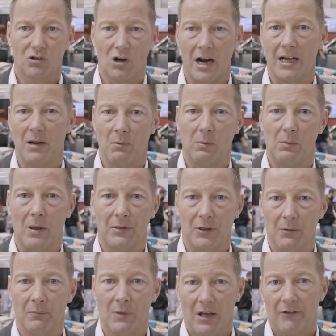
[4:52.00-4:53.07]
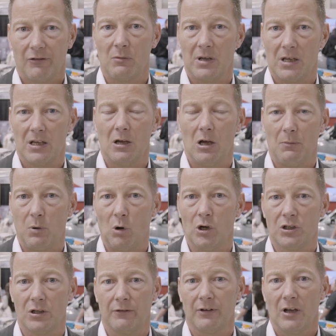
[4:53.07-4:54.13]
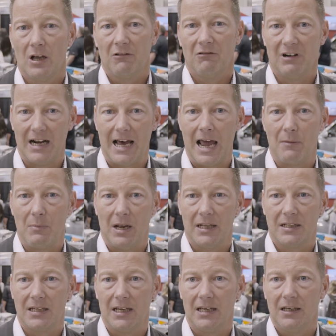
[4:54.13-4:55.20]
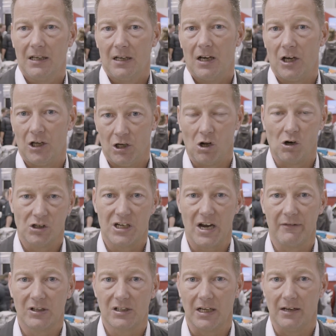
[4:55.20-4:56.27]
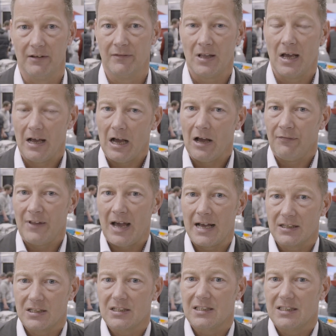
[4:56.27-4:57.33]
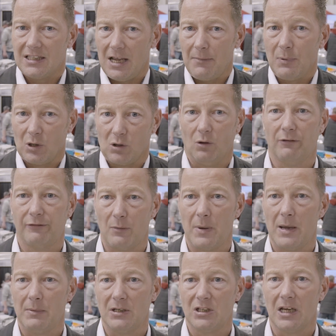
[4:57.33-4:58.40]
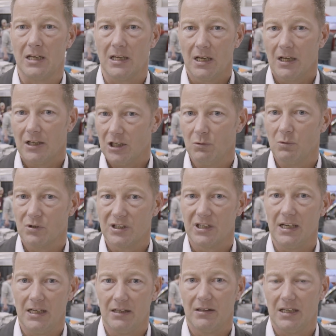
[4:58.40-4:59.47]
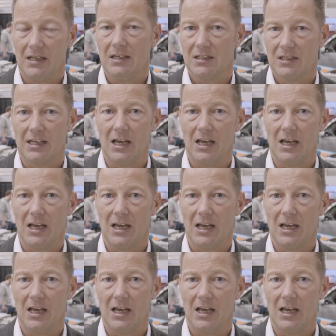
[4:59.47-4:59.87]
try and implement them from a, a point of reliability and longevity. And, and that's typical for PPG. You will see these